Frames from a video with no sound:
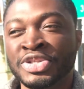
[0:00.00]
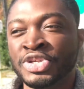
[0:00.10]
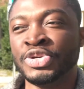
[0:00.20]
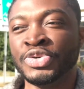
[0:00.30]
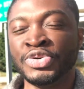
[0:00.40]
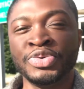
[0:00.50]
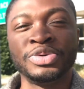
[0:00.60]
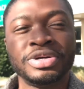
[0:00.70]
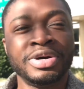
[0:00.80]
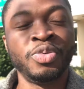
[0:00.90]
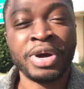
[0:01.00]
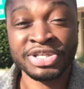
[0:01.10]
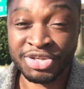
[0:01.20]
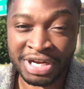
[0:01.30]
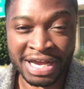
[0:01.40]
too
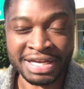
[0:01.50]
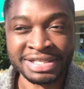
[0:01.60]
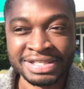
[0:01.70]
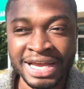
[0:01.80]
westernized.